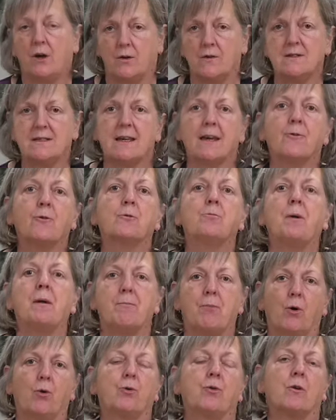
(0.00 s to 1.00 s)
coats, it would be
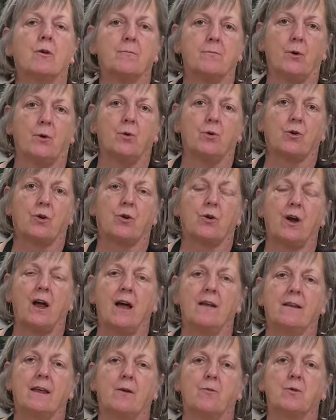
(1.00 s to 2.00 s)
bolder and bolder,
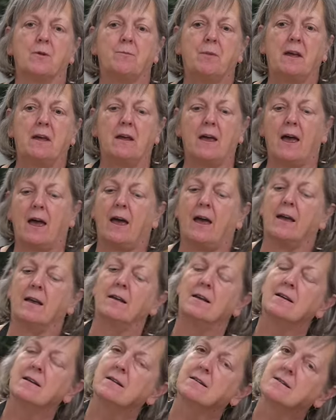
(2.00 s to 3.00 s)
and it would be
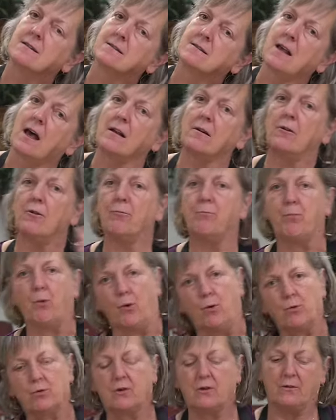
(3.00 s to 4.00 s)
a subtle
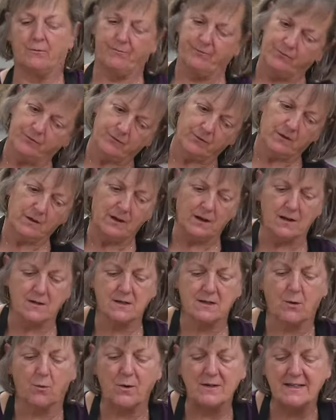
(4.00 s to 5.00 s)
bold. You know,
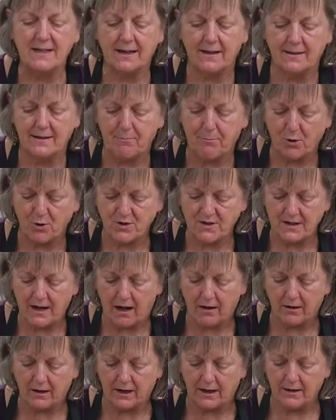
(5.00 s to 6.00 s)
so once again, the
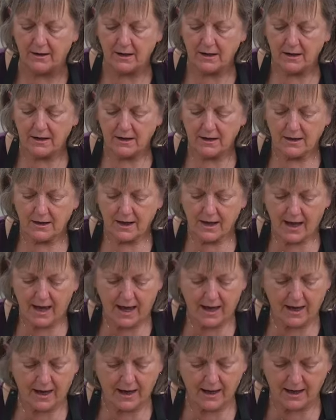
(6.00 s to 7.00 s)
personality.
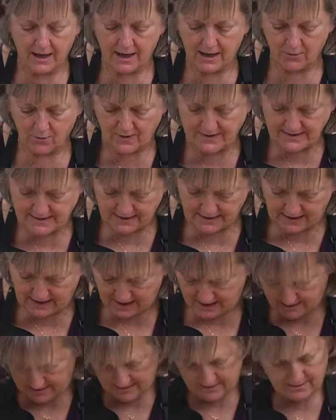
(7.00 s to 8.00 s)
And once
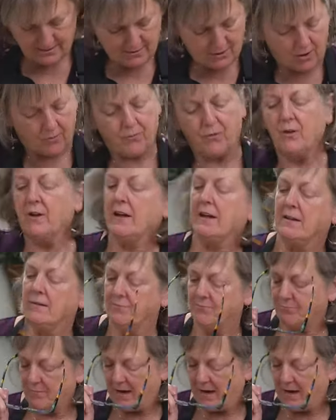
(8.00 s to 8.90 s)
again, hopefully